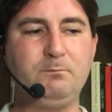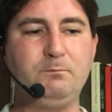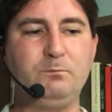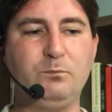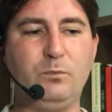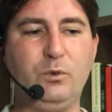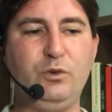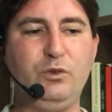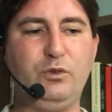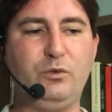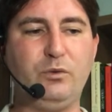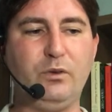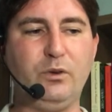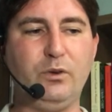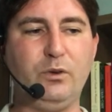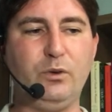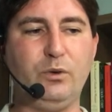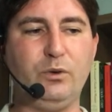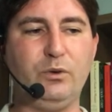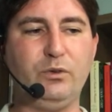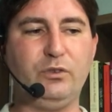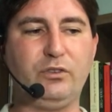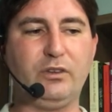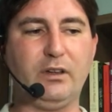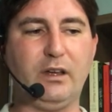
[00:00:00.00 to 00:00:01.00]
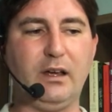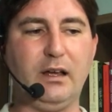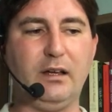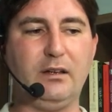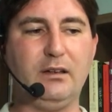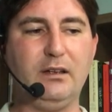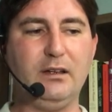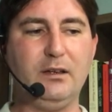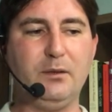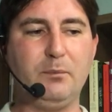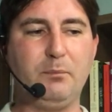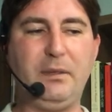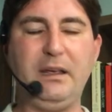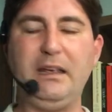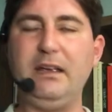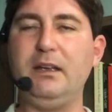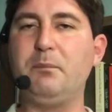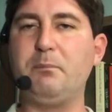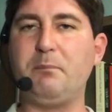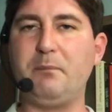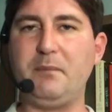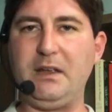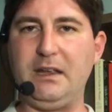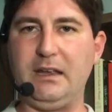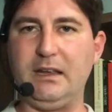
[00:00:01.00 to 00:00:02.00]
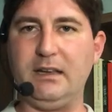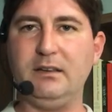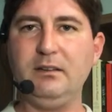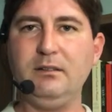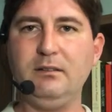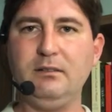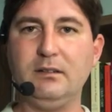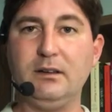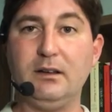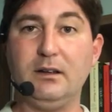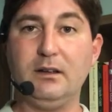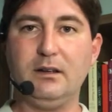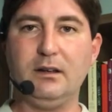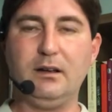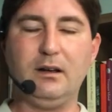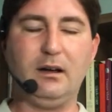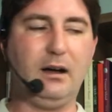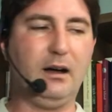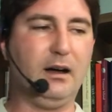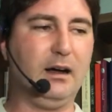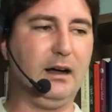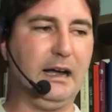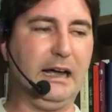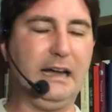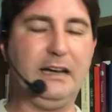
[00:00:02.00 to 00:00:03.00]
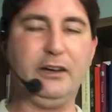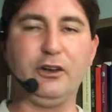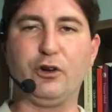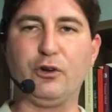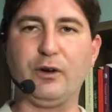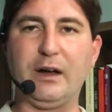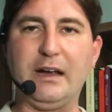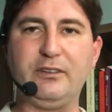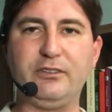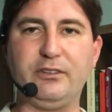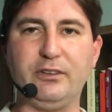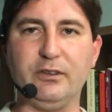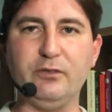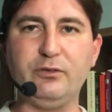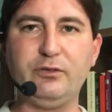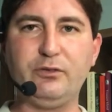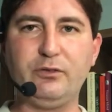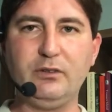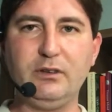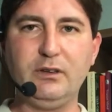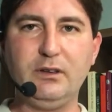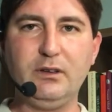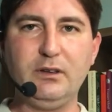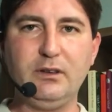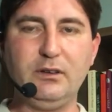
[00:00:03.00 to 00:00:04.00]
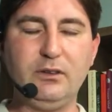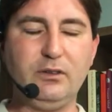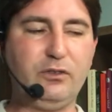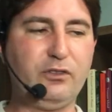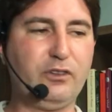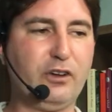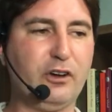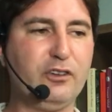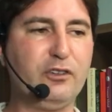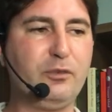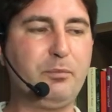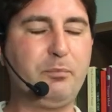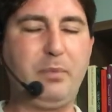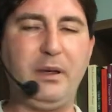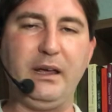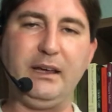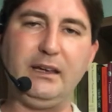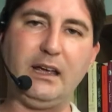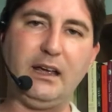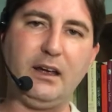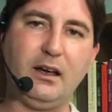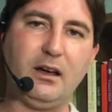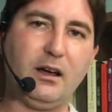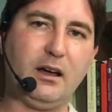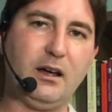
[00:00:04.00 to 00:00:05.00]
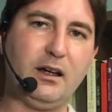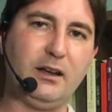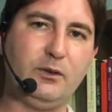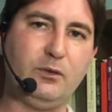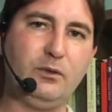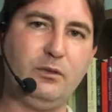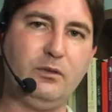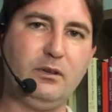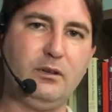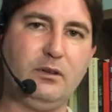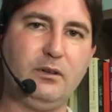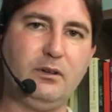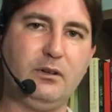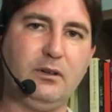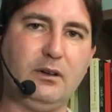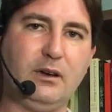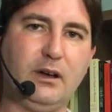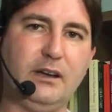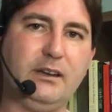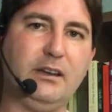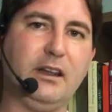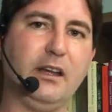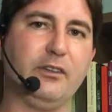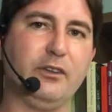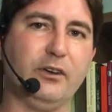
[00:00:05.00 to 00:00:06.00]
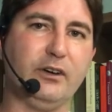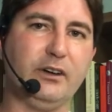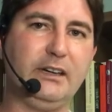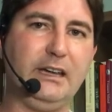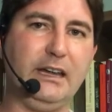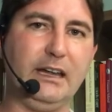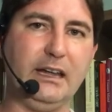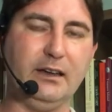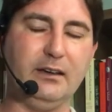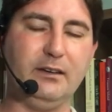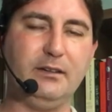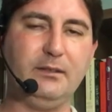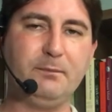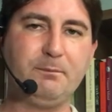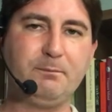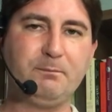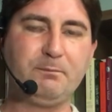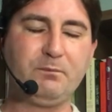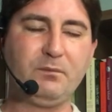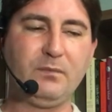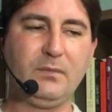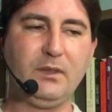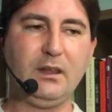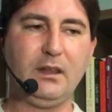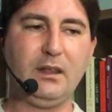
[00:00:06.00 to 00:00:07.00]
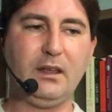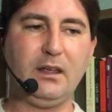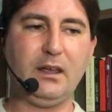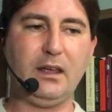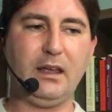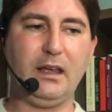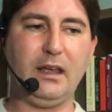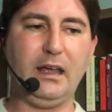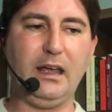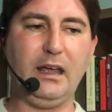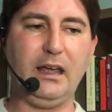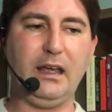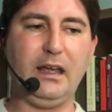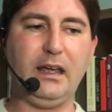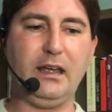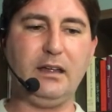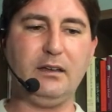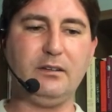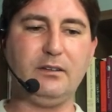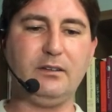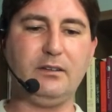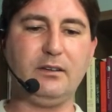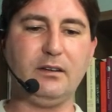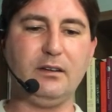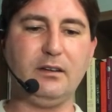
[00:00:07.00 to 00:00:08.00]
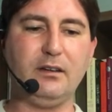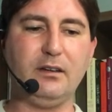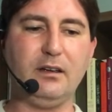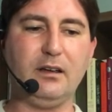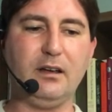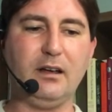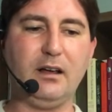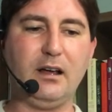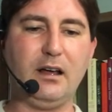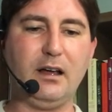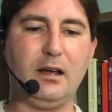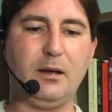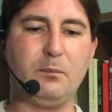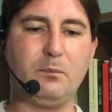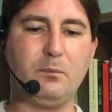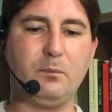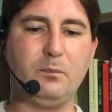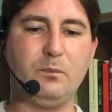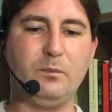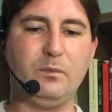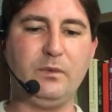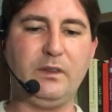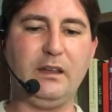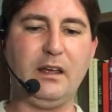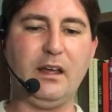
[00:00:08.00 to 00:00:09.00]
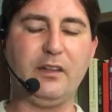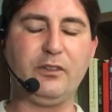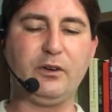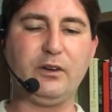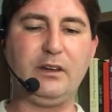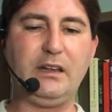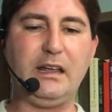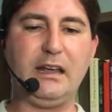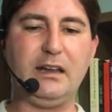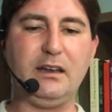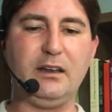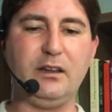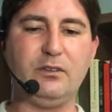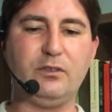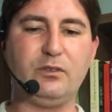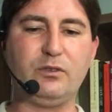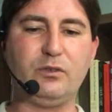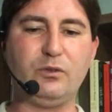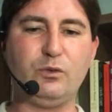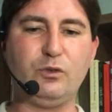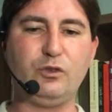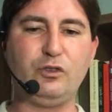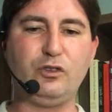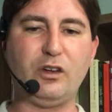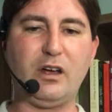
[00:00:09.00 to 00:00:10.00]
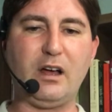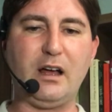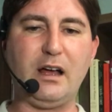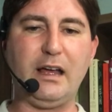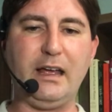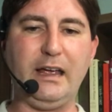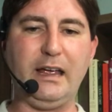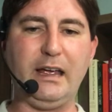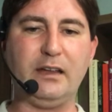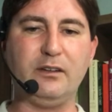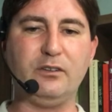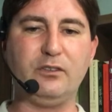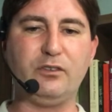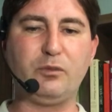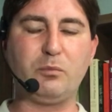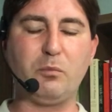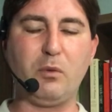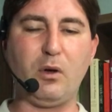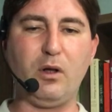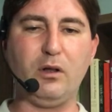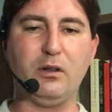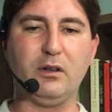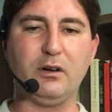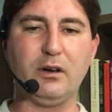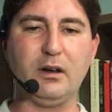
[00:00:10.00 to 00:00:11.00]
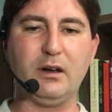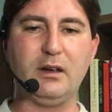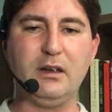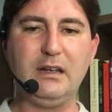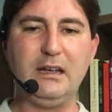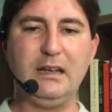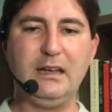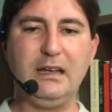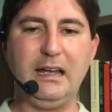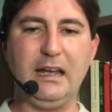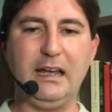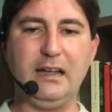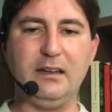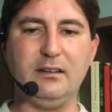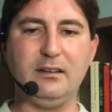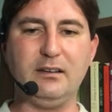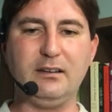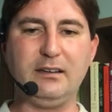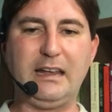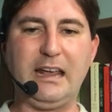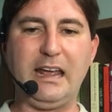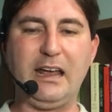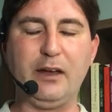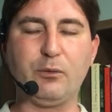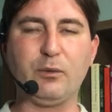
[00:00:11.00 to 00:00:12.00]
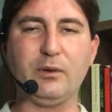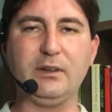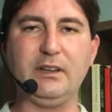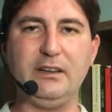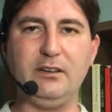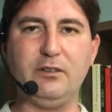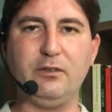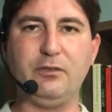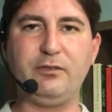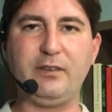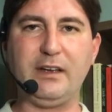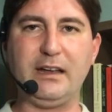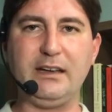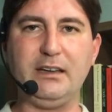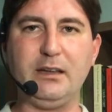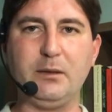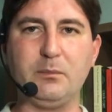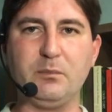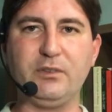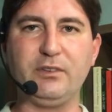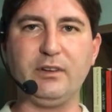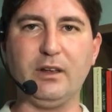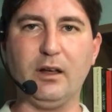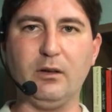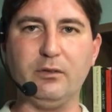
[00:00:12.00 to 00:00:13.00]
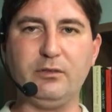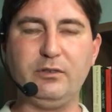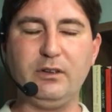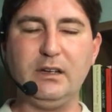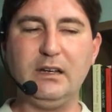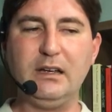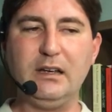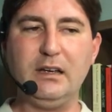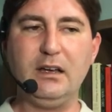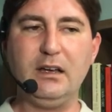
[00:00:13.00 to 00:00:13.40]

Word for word: who's, who's uh, being mean uh, and aggressive starts picking on another kid. And um, the other kid is shy and smaller and can't really defend himself